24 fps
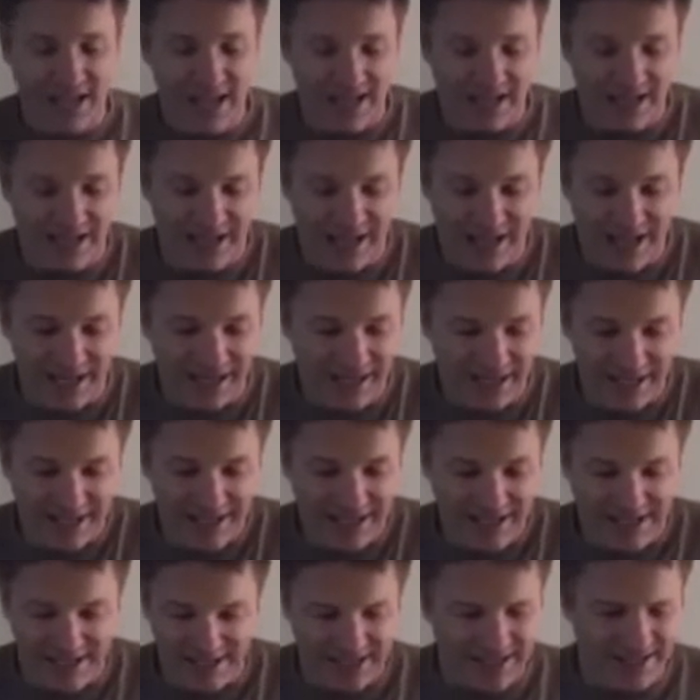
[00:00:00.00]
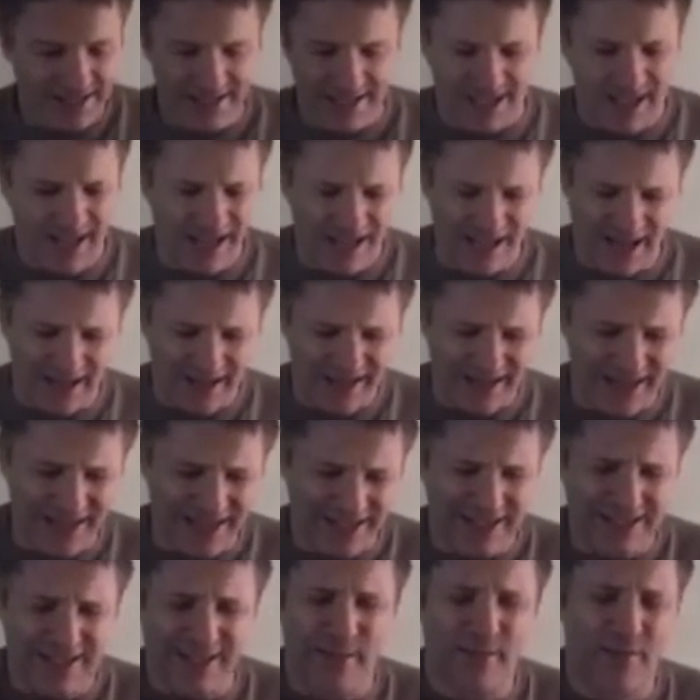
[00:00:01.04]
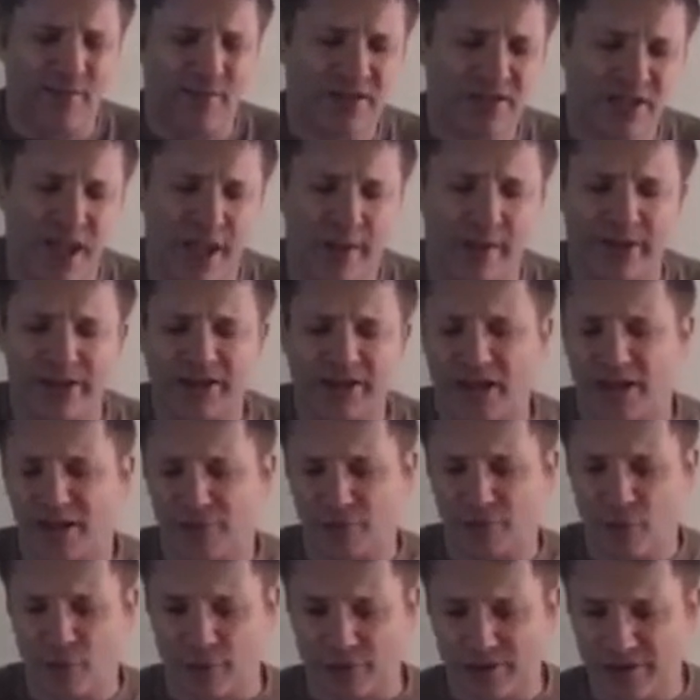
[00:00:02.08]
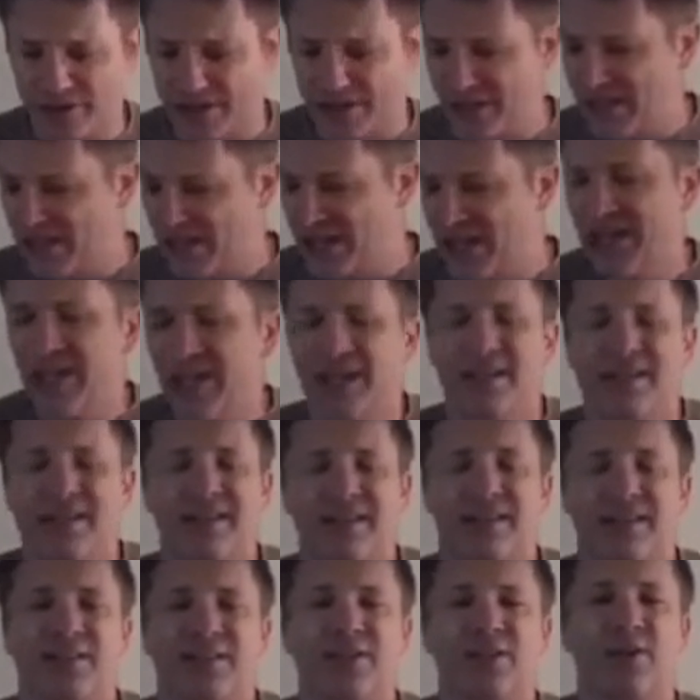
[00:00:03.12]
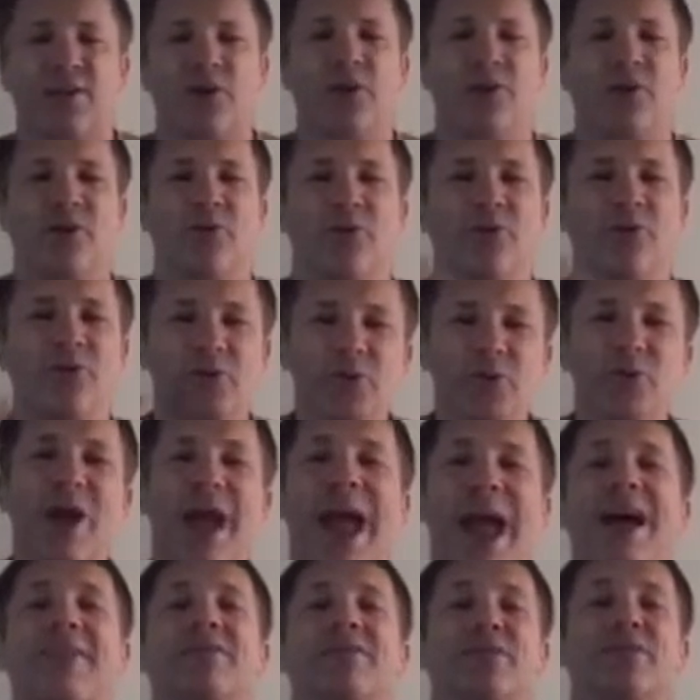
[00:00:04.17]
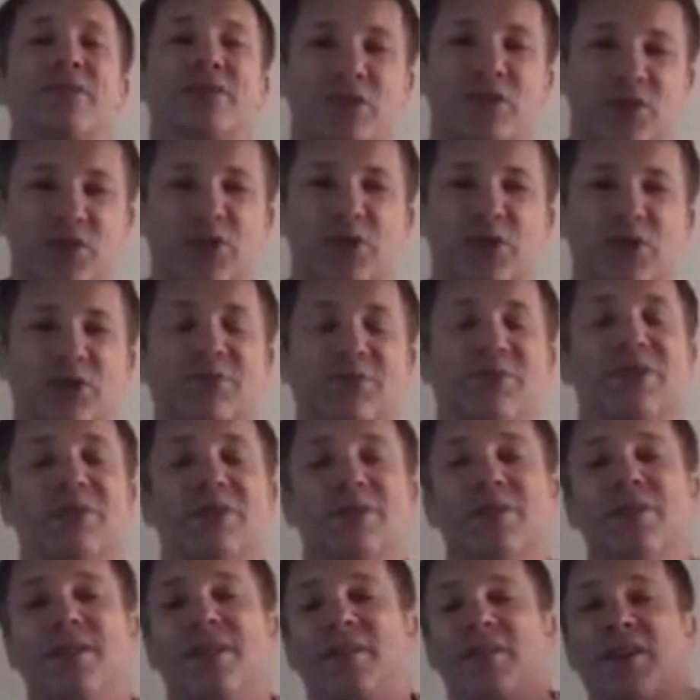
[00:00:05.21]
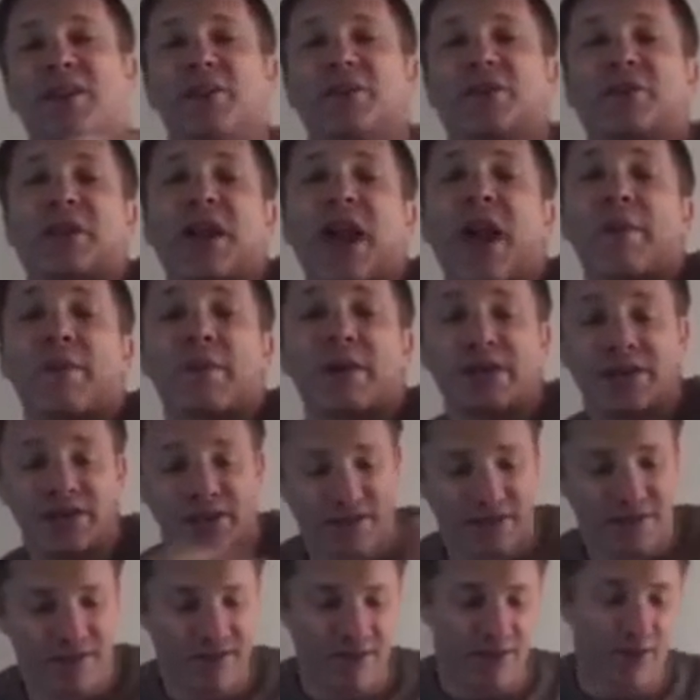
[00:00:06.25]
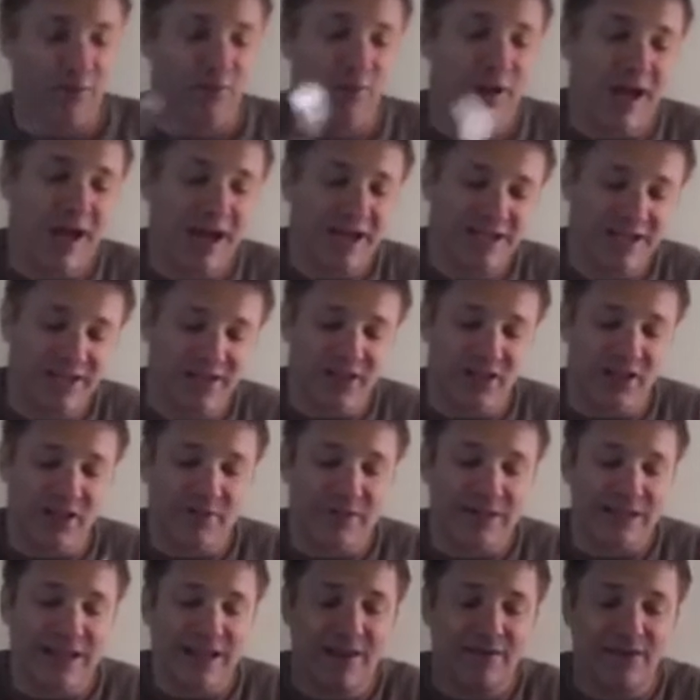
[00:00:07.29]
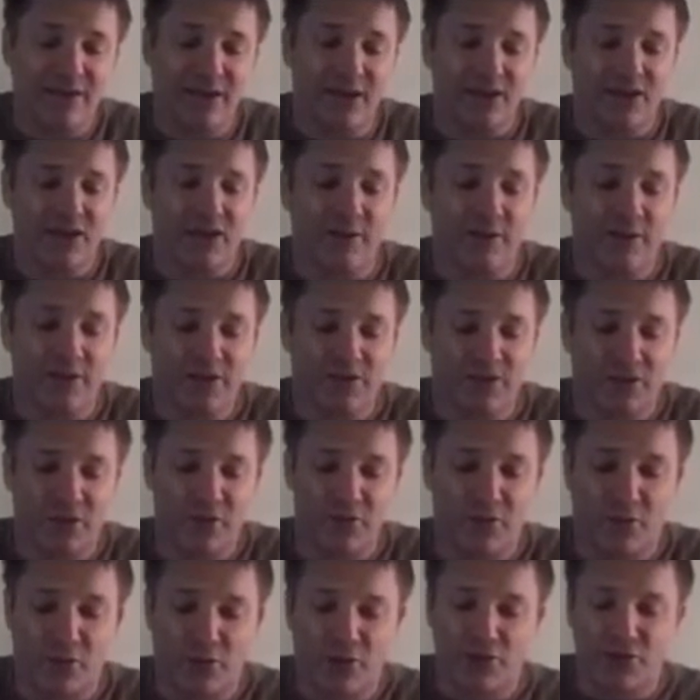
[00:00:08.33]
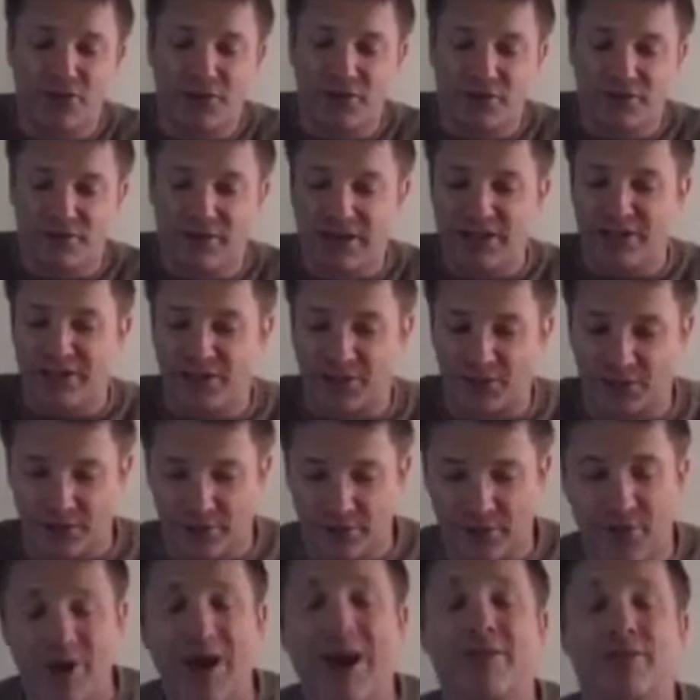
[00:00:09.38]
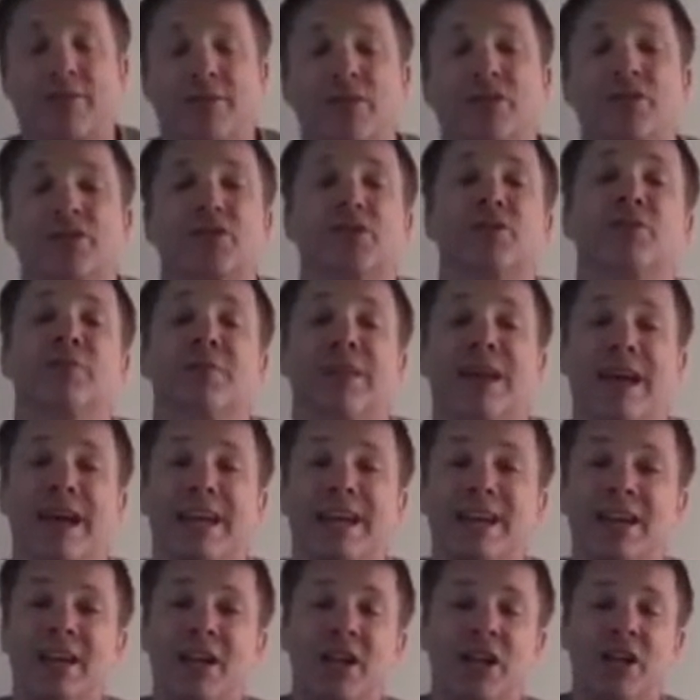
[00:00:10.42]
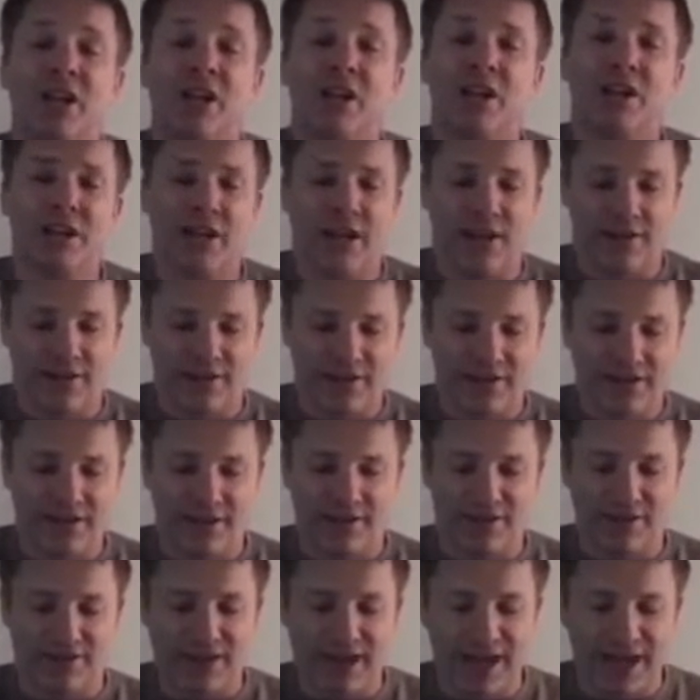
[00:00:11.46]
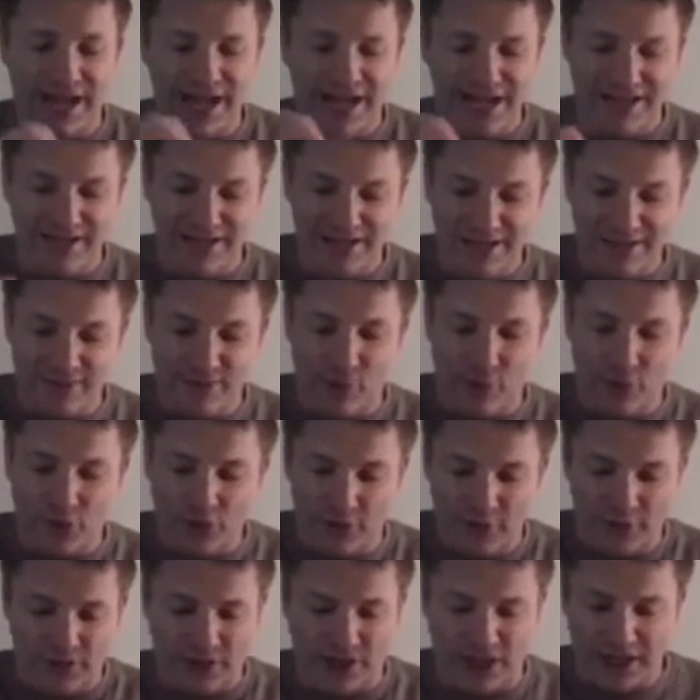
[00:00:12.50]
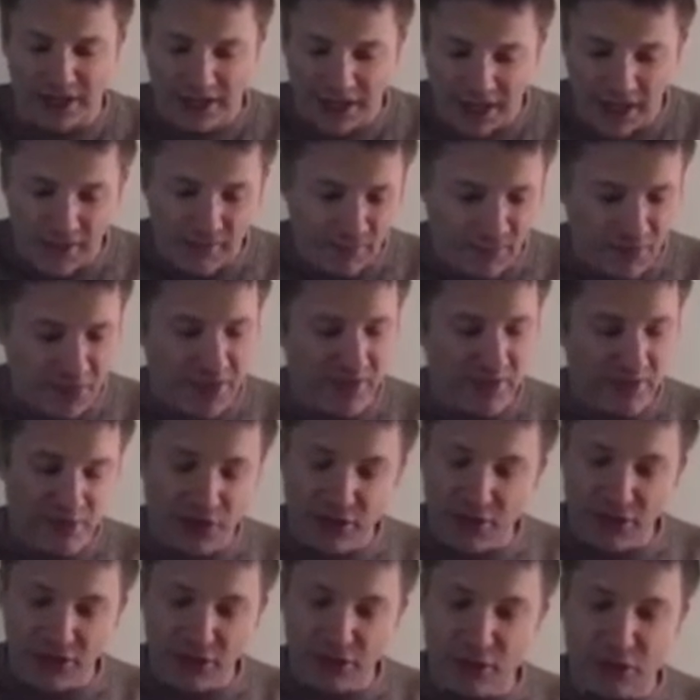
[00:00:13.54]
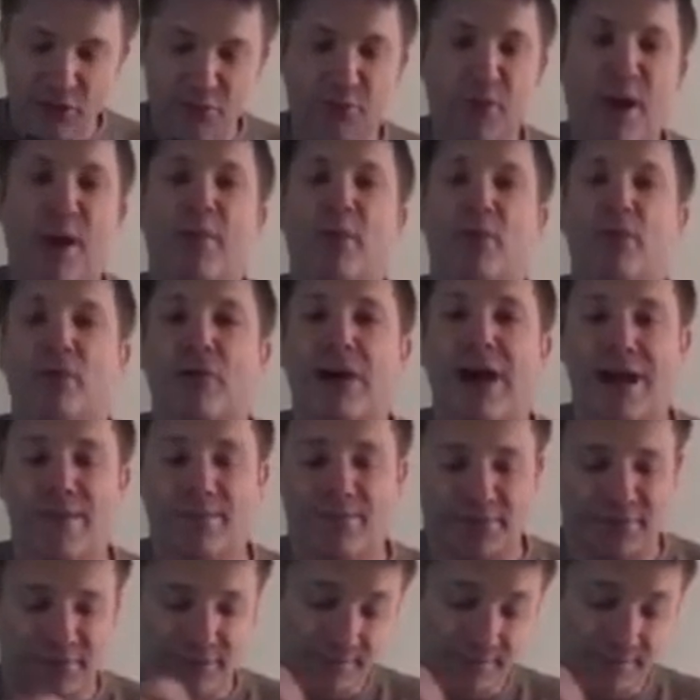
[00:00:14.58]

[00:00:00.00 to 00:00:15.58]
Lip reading: And I think he said some of his comics got ruined. So you have to assume that your box is going to be left on someone's front porch in a rainstorm. You have to assume that. And the guy, he wrote to me, he said, I can't believe you didn't use bubble wrap.